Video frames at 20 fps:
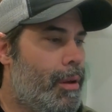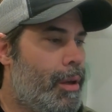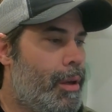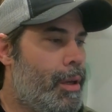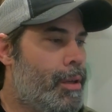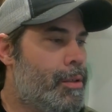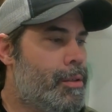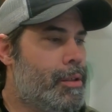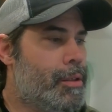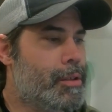
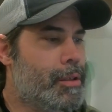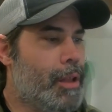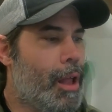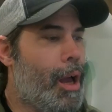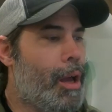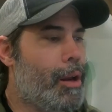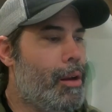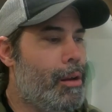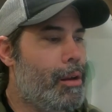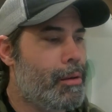is the
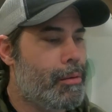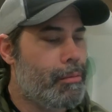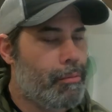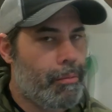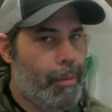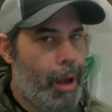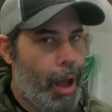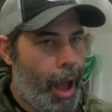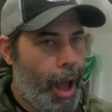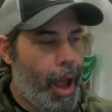slide
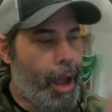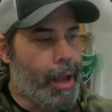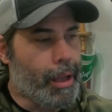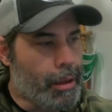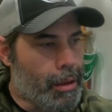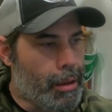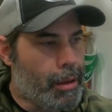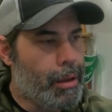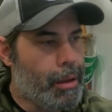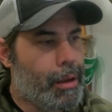
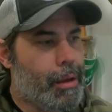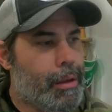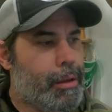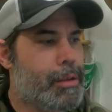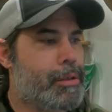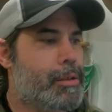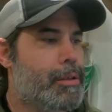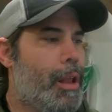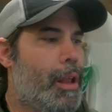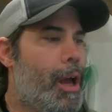height. The
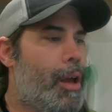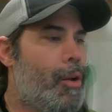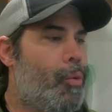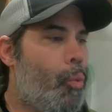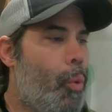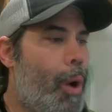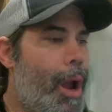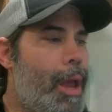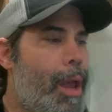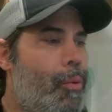slide
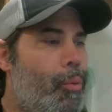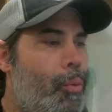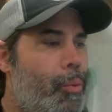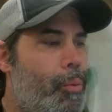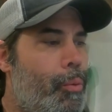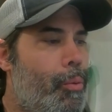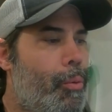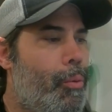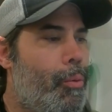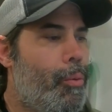way
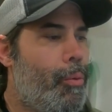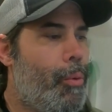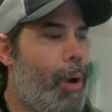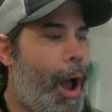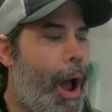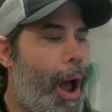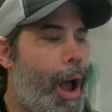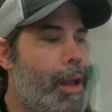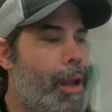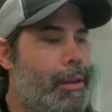
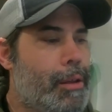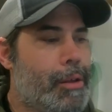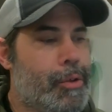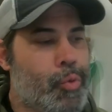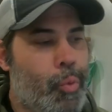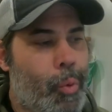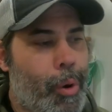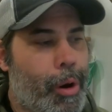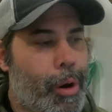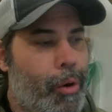height is
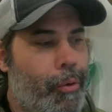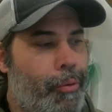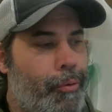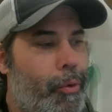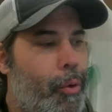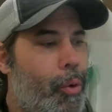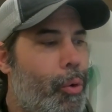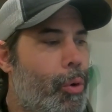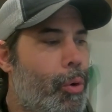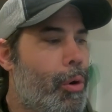
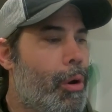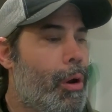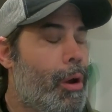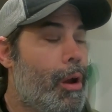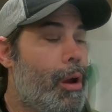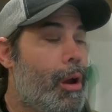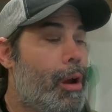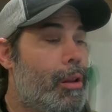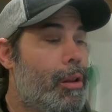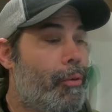104,
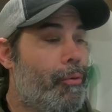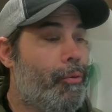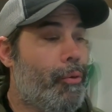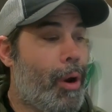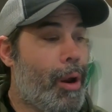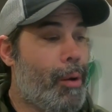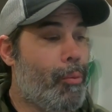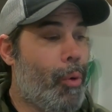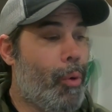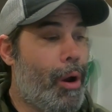and the
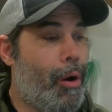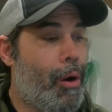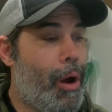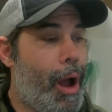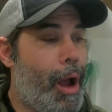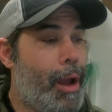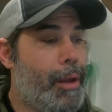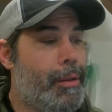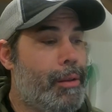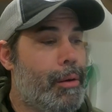frame rail
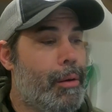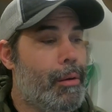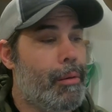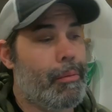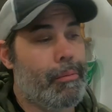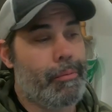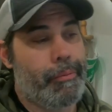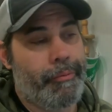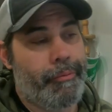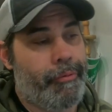height
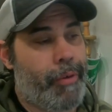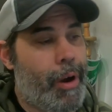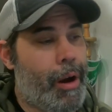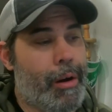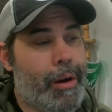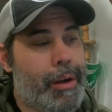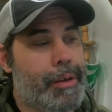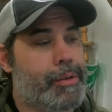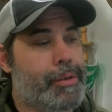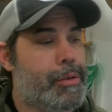
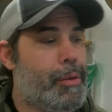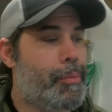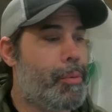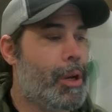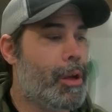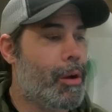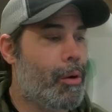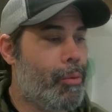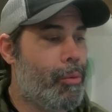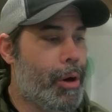varies
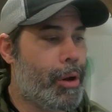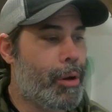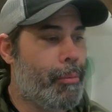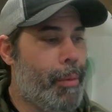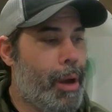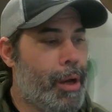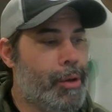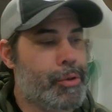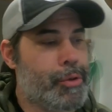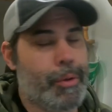depending on where you
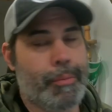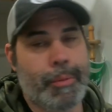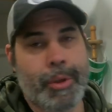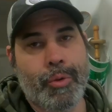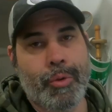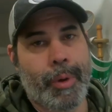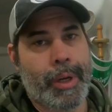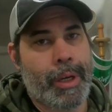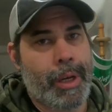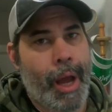measure it,
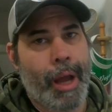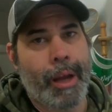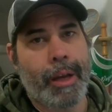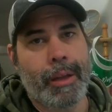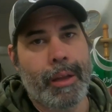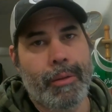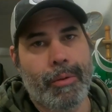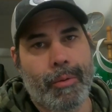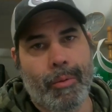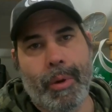between
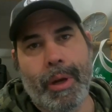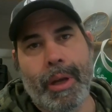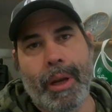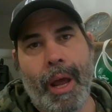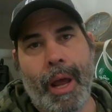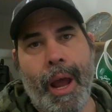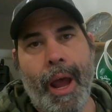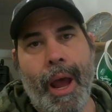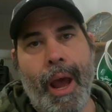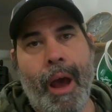
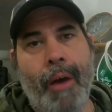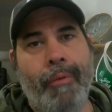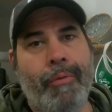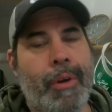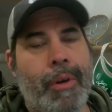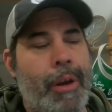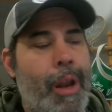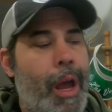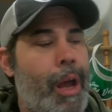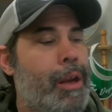93.5
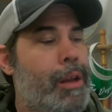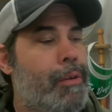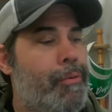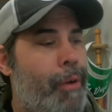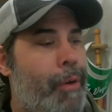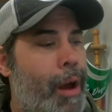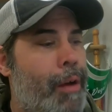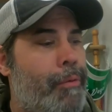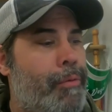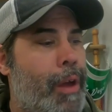and
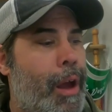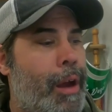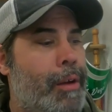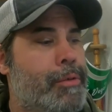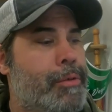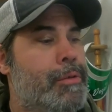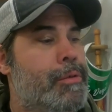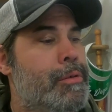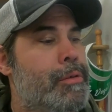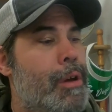95
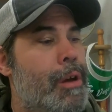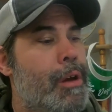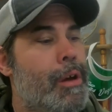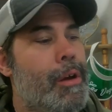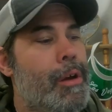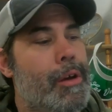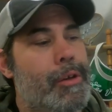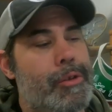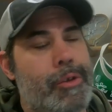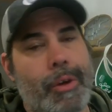thousandths.
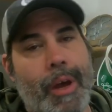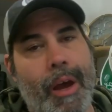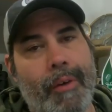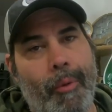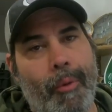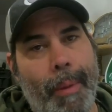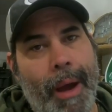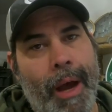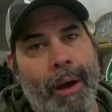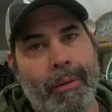So you have
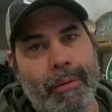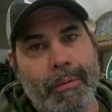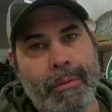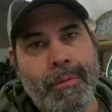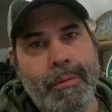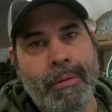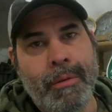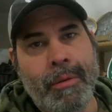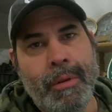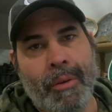about
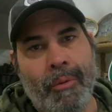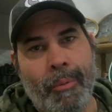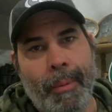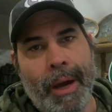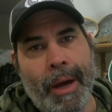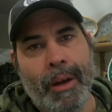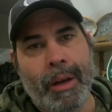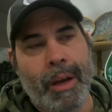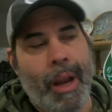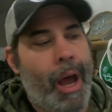
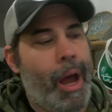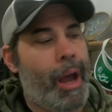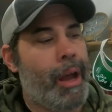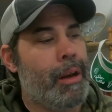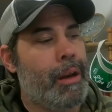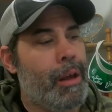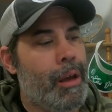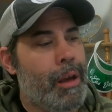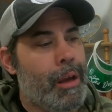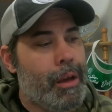
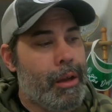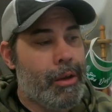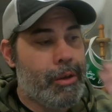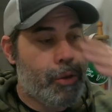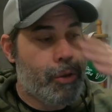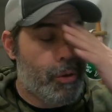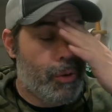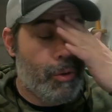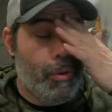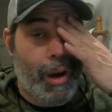9
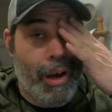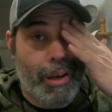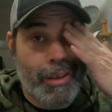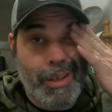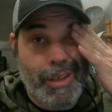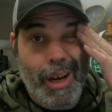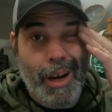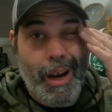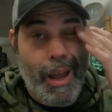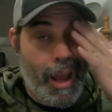to
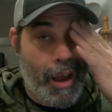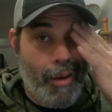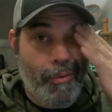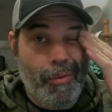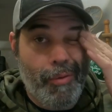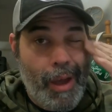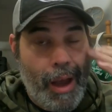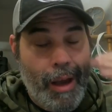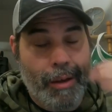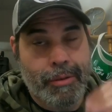10.5
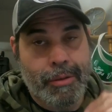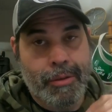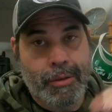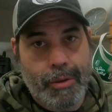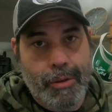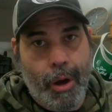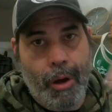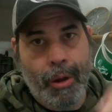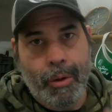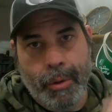thousandths
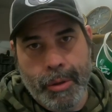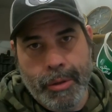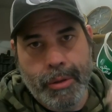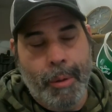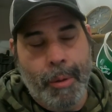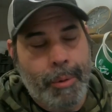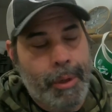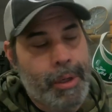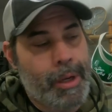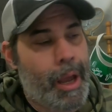tolerance
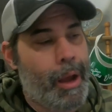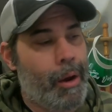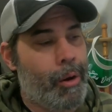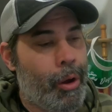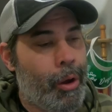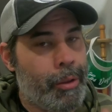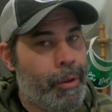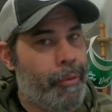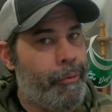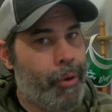up and down
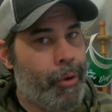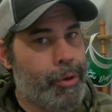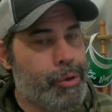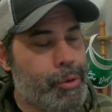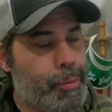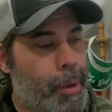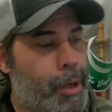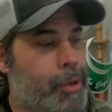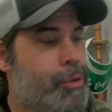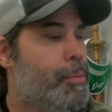on the
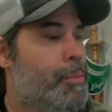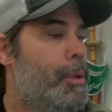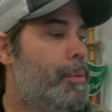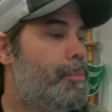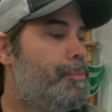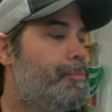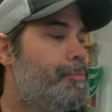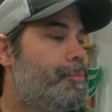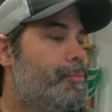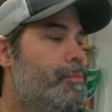first measurement.
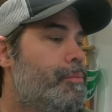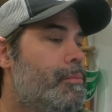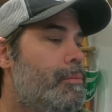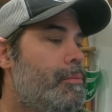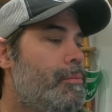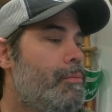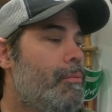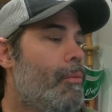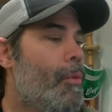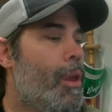
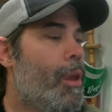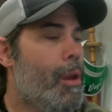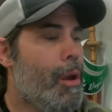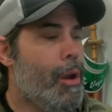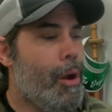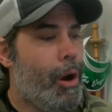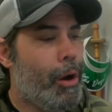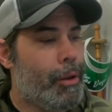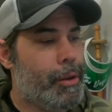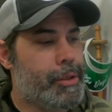
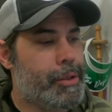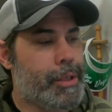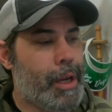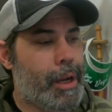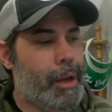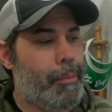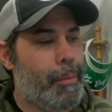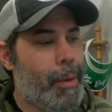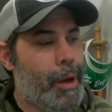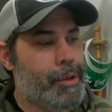On the
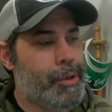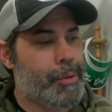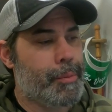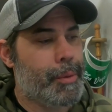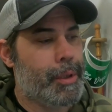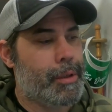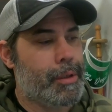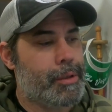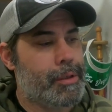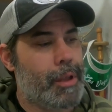second
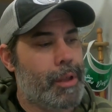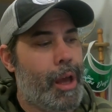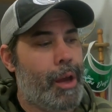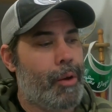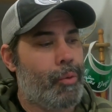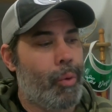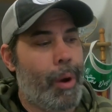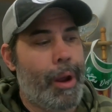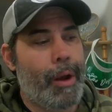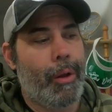measurement, the slide
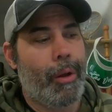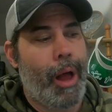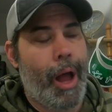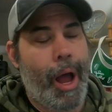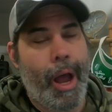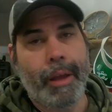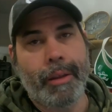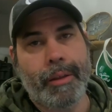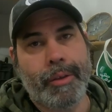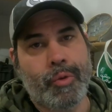rail
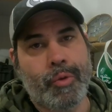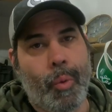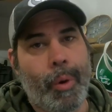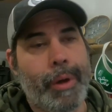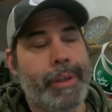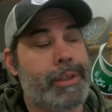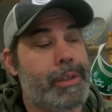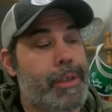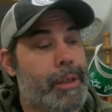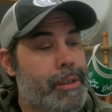height is
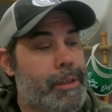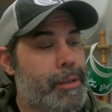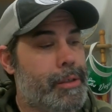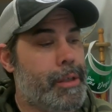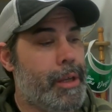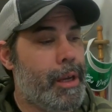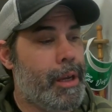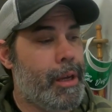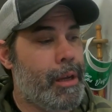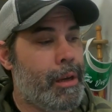
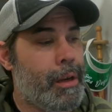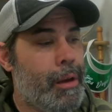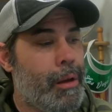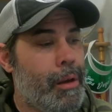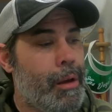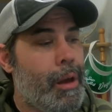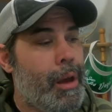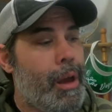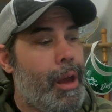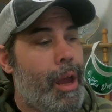116,
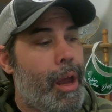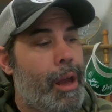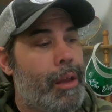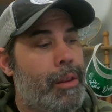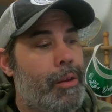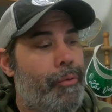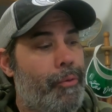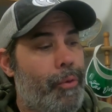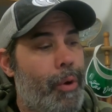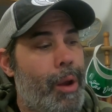and
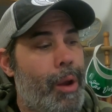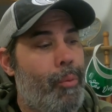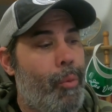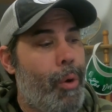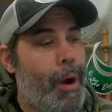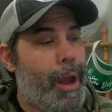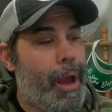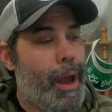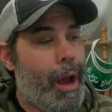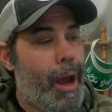the frame
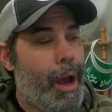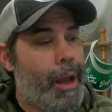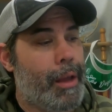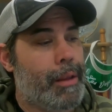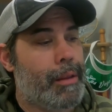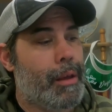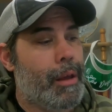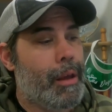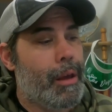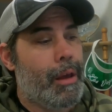way height
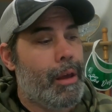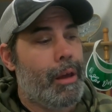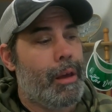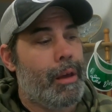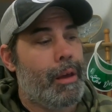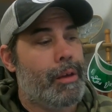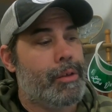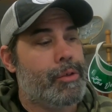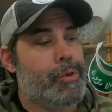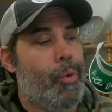
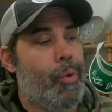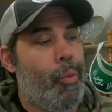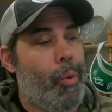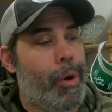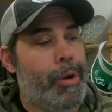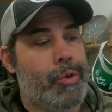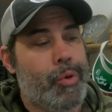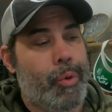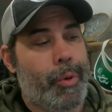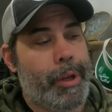is
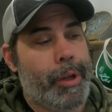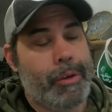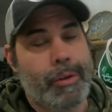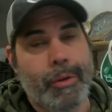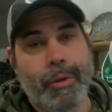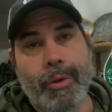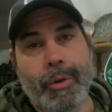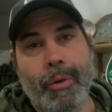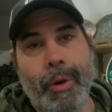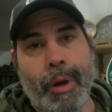
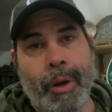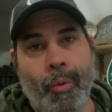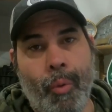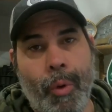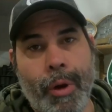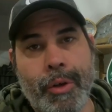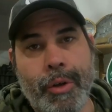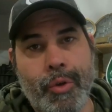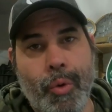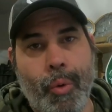122 and
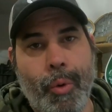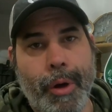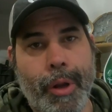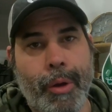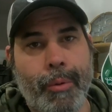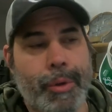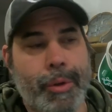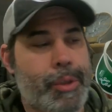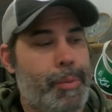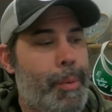120
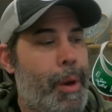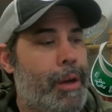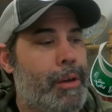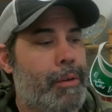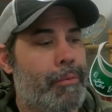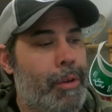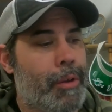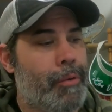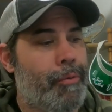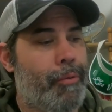
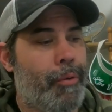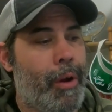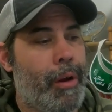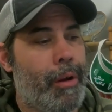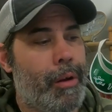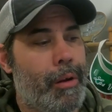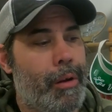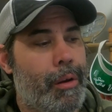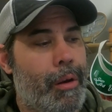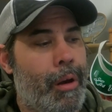respectively, front,